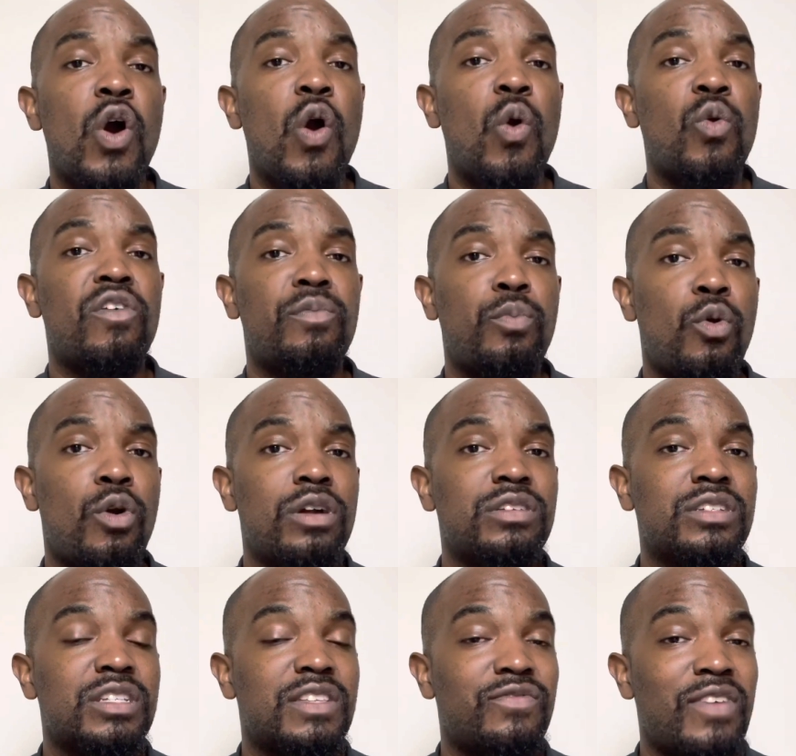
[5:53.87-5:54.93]
With
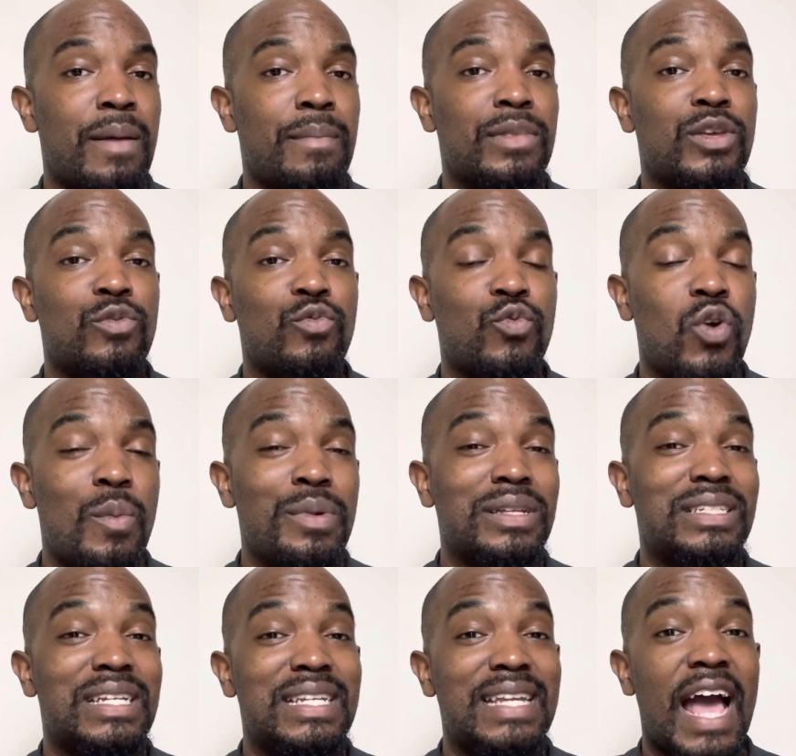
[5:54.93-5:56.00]
Porsche's family
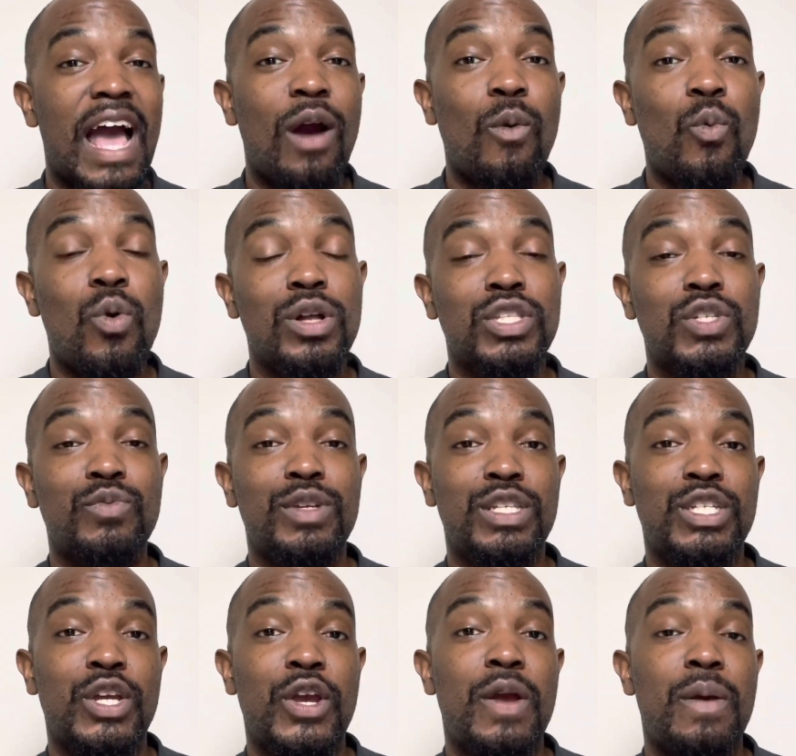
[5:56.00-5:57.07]
rumored to not want to
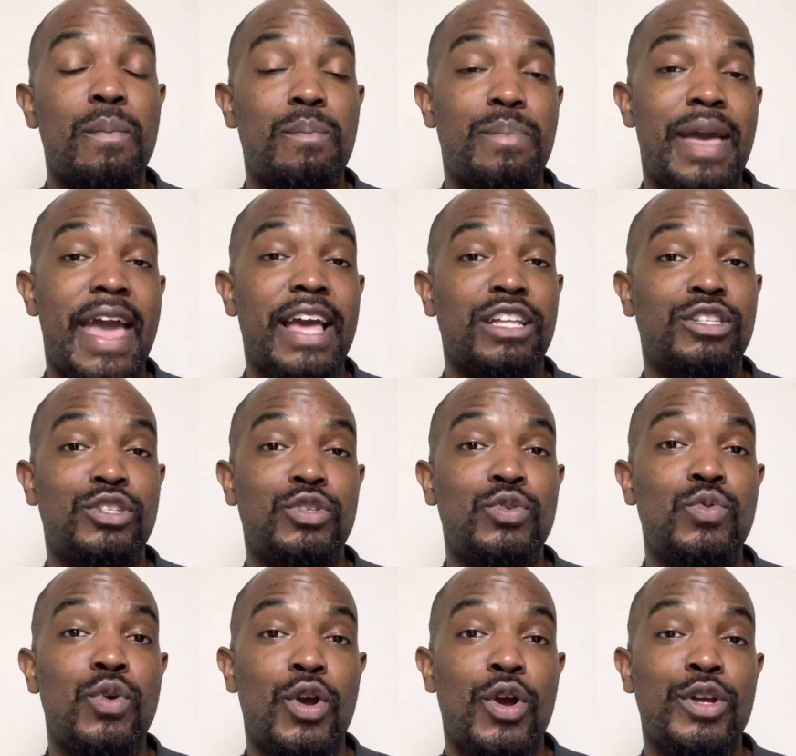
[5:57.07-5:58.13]
return back
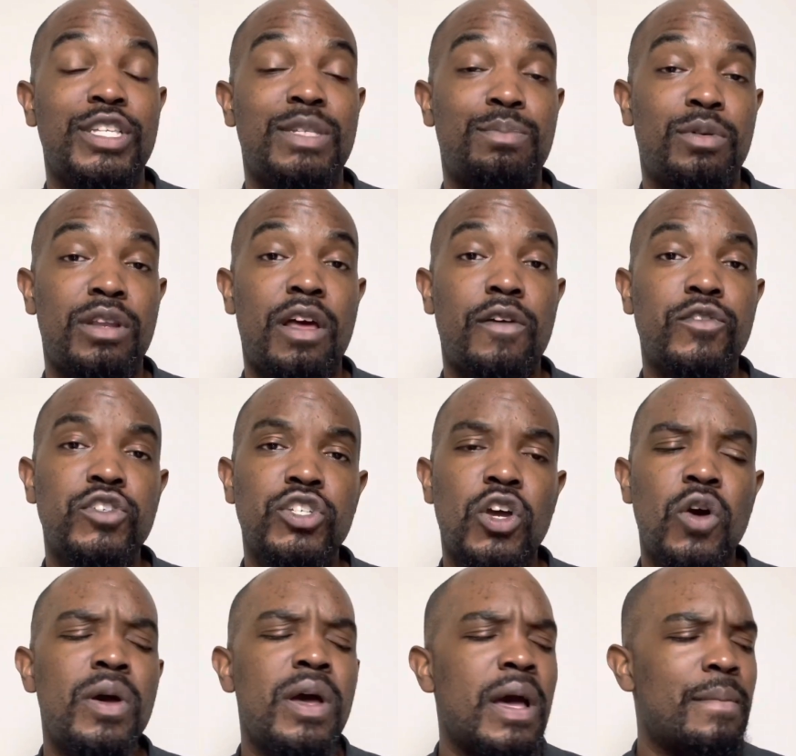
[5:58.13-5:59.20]
to her spinoff
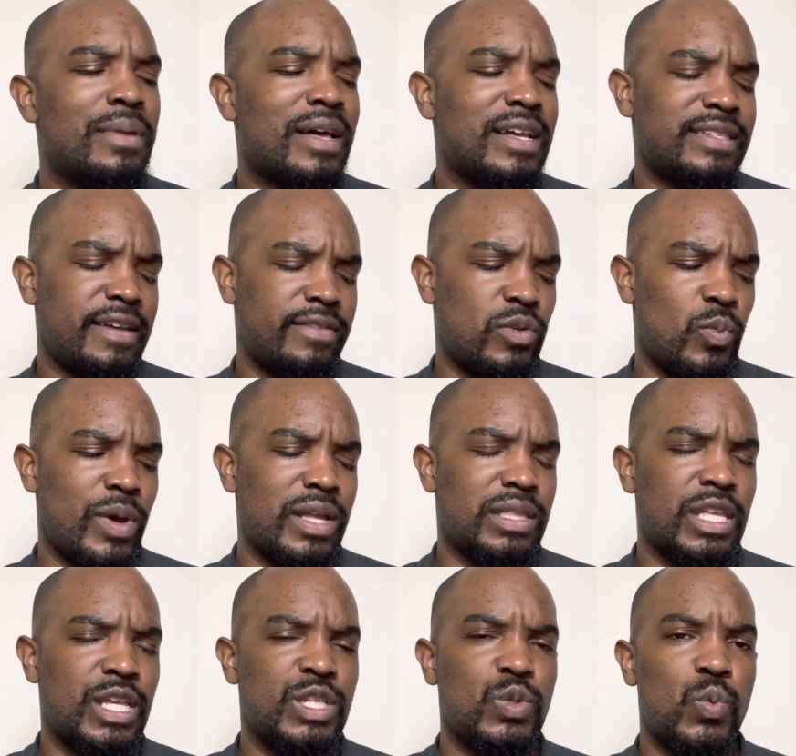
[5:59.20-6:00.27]
show because of the way
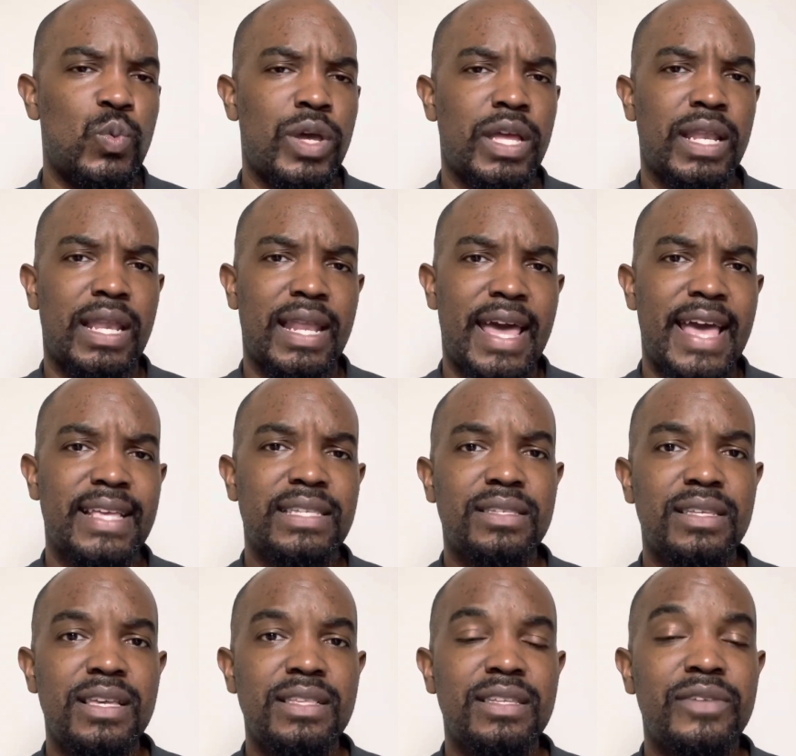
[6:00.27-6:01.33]
things went last
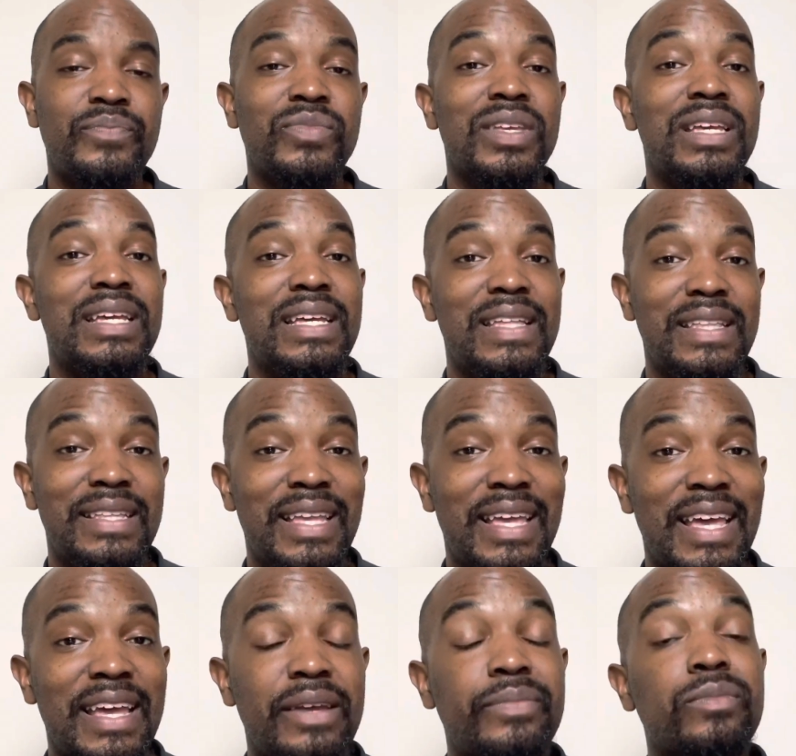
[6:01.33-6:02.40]
season,
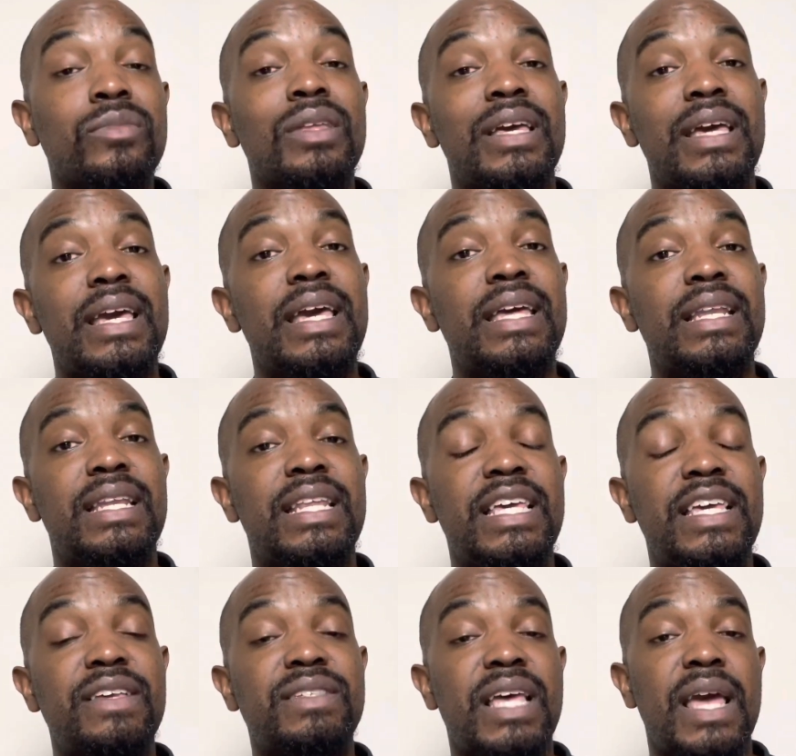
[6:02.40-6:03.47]
then it
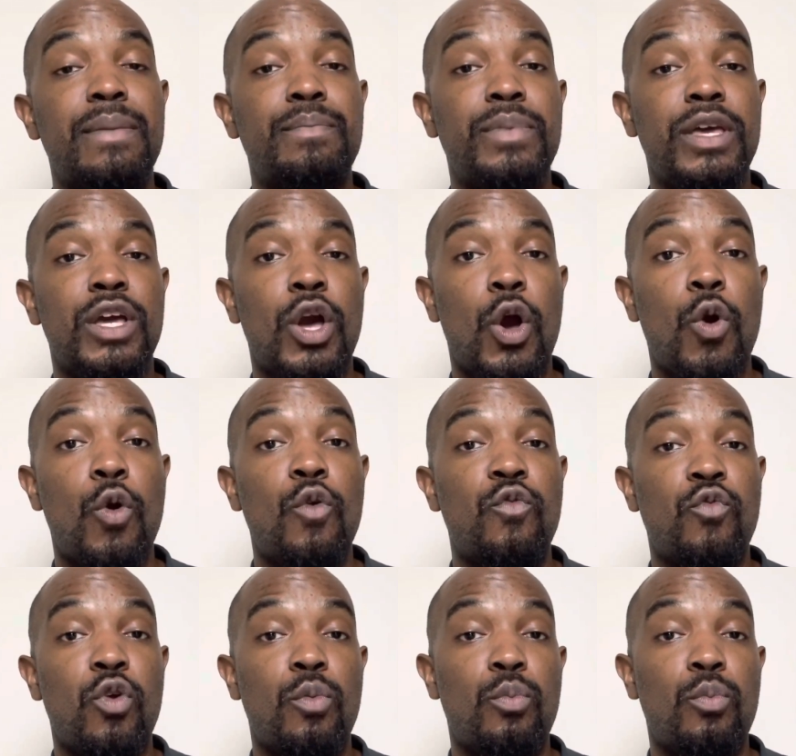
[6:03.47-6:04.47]
leaves a big hole for